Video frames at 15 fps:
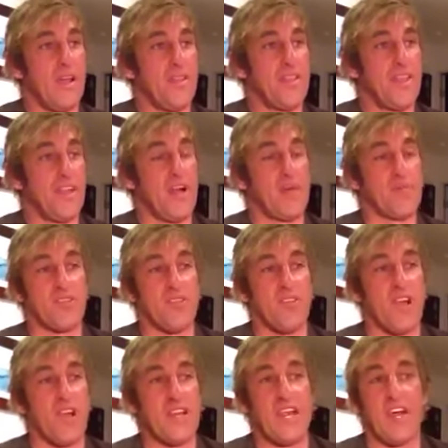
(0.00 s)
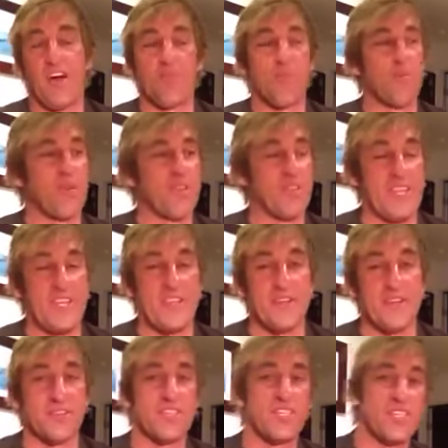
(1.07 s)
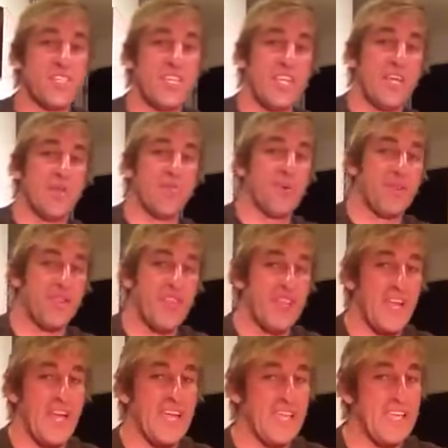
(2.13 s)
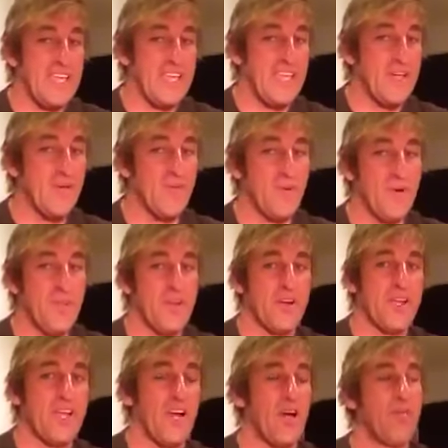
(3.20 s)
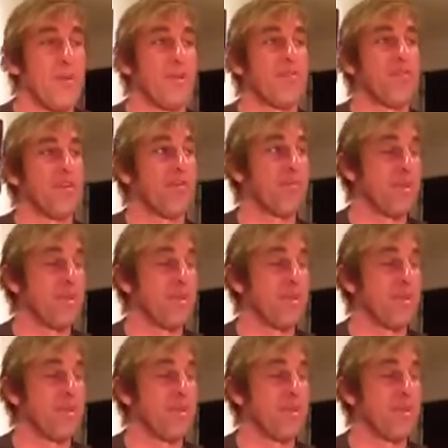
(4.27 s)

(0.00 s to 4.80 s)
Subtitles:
that I'm trying to help them, but they don't see it, but that I get where they're coming from